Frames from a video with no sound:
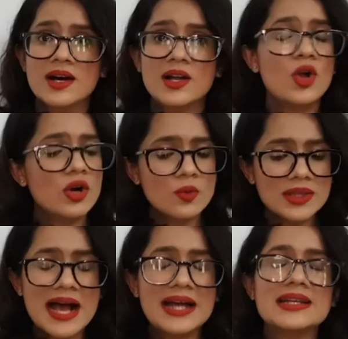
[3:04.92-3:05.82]
Along with
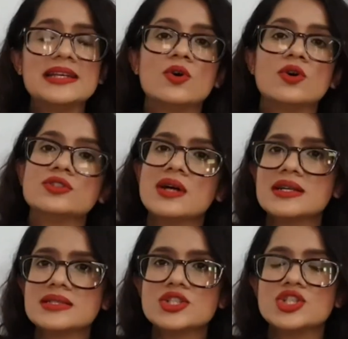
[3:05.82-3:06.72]
that, it also
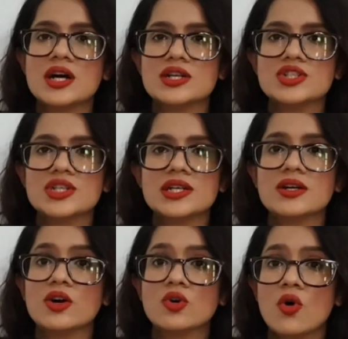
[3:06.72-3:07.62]
has the charging
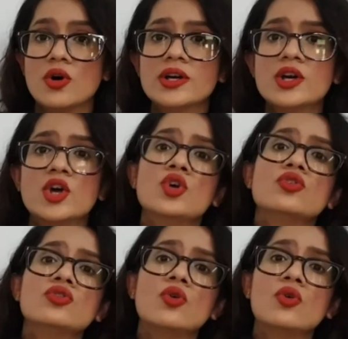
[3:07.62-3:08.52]
cord,
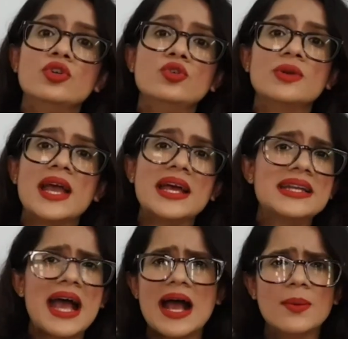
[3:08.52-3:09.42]
so you
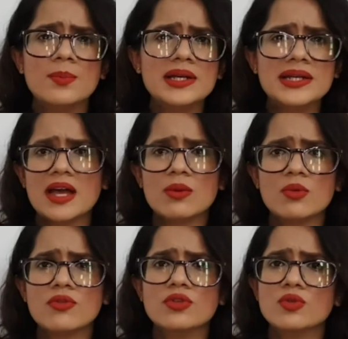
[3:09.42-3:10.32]
get ample time
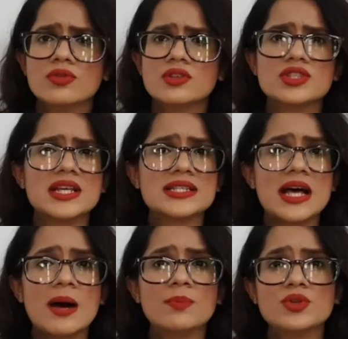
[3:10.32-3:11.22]
of usage. That's
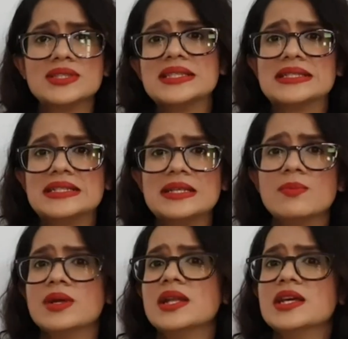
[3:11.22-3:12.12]
up to 60
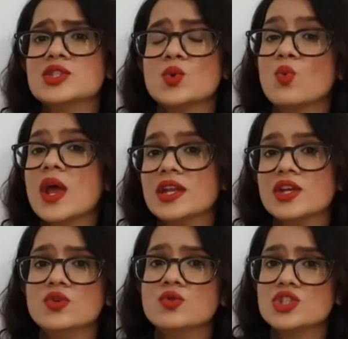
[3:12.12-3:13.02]
minutes when
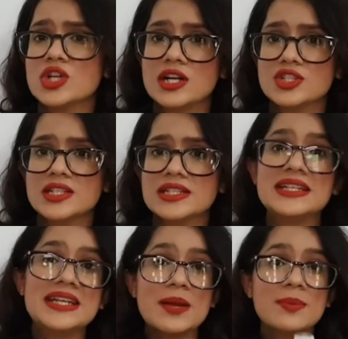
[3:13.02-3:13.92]
you charge it.
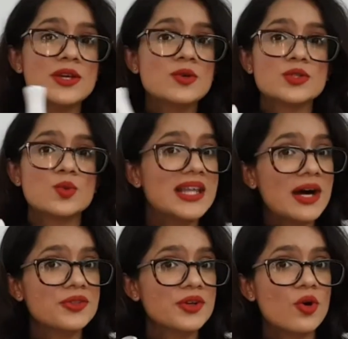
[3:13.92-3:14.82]
It can be used
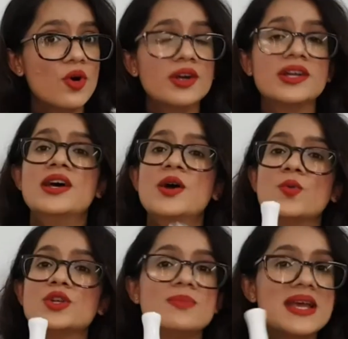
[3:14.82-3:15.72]
without the cord,
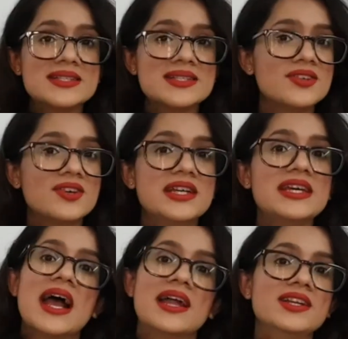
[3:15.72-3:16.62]
which makes it really
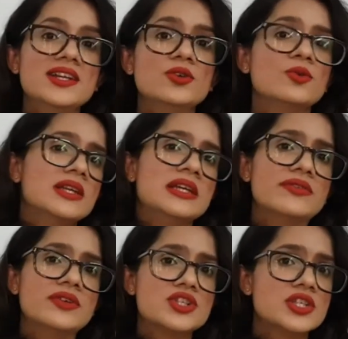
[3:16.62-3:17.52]
handy. You can
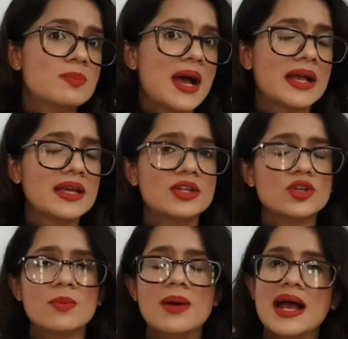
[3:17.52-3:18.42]
even just pack it in
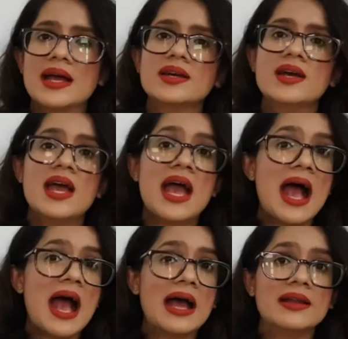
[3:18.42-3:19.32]
your bag
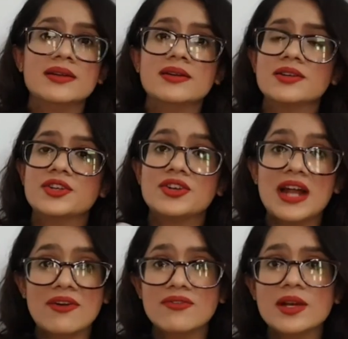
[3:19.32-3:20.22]
and
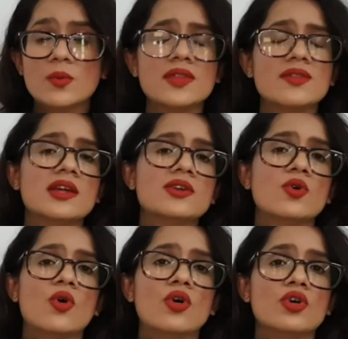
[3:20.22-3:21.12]
travel with it,
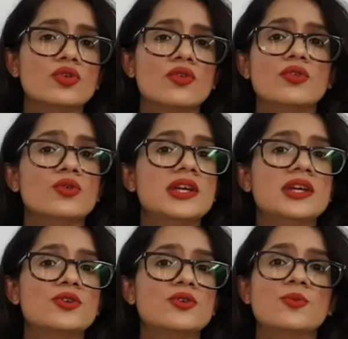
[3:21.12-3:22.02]
or if you
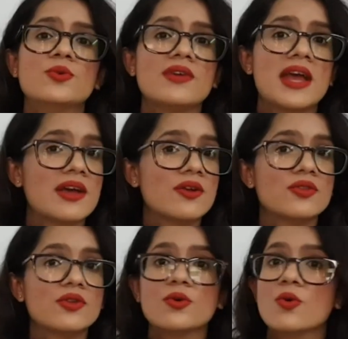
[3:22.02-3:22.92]
need to remove hair
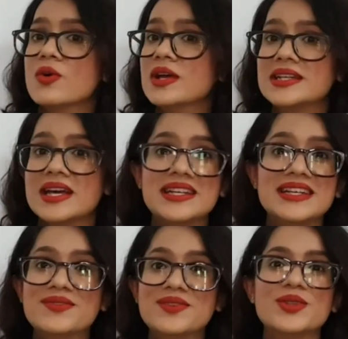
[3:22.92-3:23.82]
on the go, it can
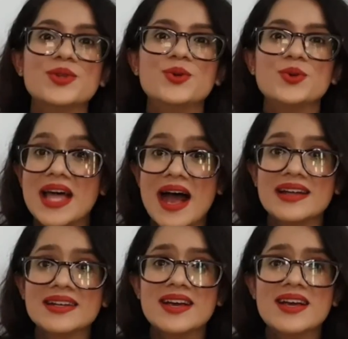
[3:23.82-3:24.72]
even do
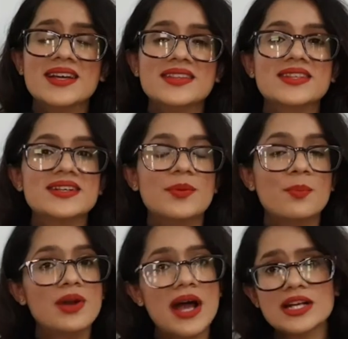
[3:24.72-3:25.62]
that. The
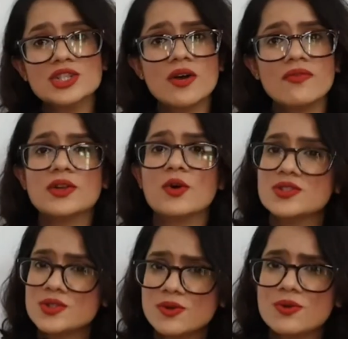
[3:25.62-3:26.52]
brush of it
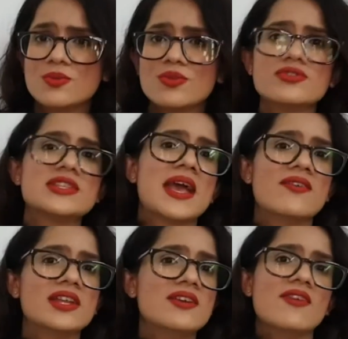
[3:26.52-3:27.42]
also removes hair
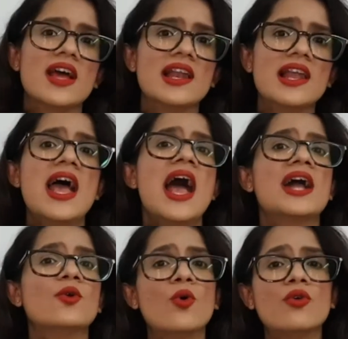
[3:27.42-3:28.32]
very well,
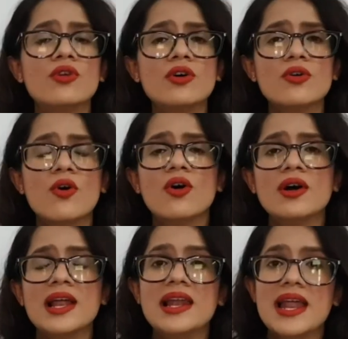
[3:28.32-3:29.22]
and
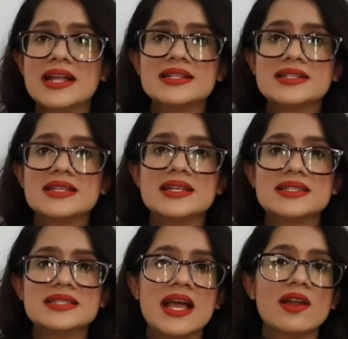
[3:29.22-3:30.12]
overall lends
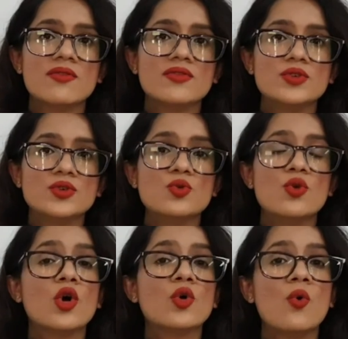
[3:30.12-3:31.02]
itself to
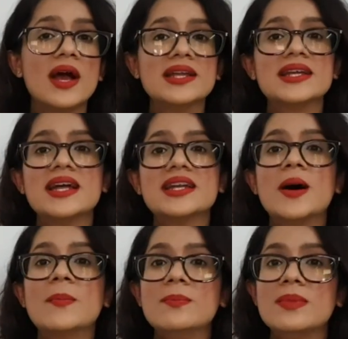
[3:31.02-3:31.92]
quite an
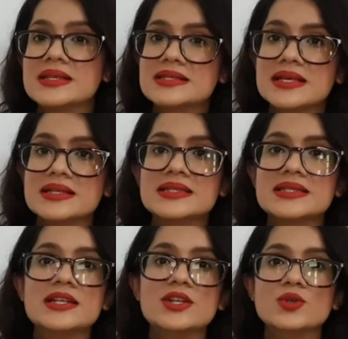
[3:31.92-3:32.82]
amazing
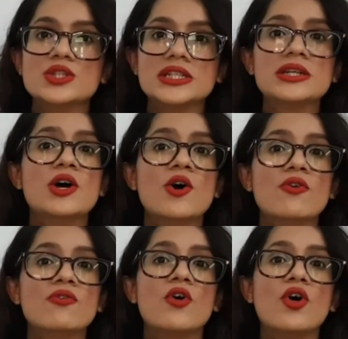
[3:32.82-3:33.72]
solution
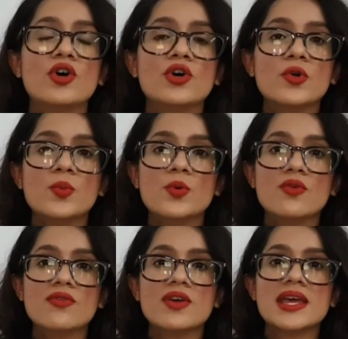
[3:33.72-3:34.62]
for
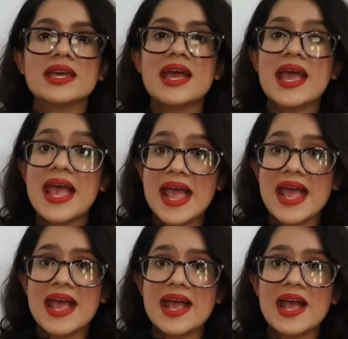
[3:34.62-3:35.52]
removing
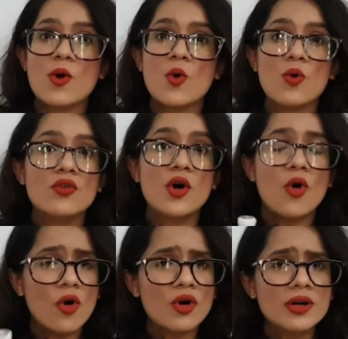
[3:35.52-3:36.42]
hair over
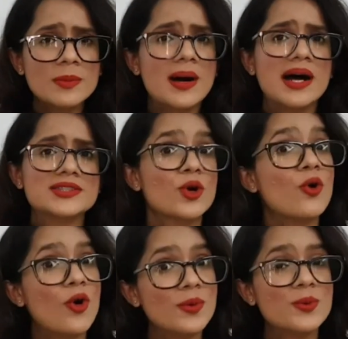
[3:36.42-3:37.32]
all parts or
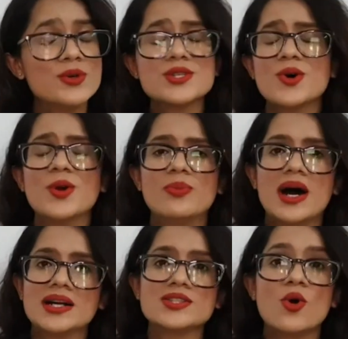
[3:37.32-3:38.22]
almost all
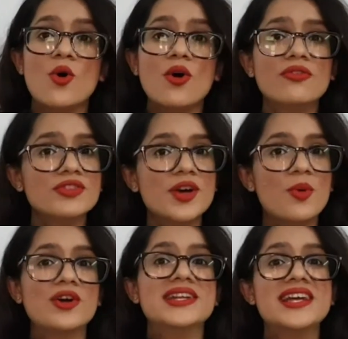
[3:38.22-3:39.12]
parts of the
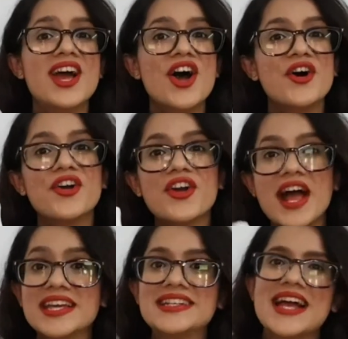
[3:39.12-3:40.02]
body
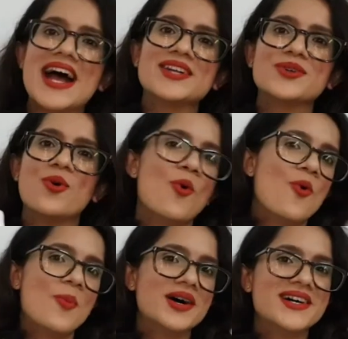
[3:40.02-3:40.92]
right at
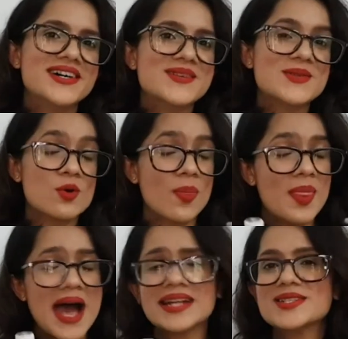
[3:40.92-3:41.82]
home. So
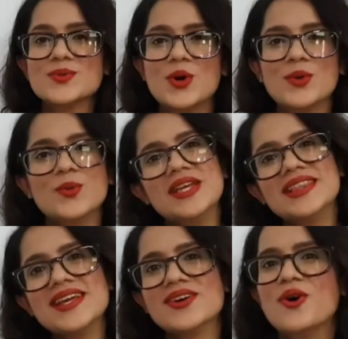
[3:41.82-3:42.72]
that is what we
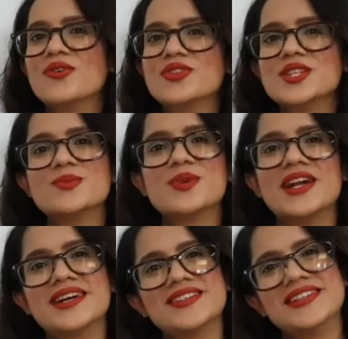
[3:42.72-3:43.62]
think of this
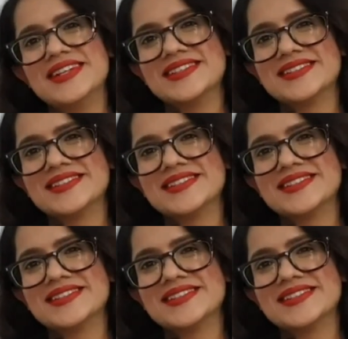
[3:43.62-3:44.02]
product today.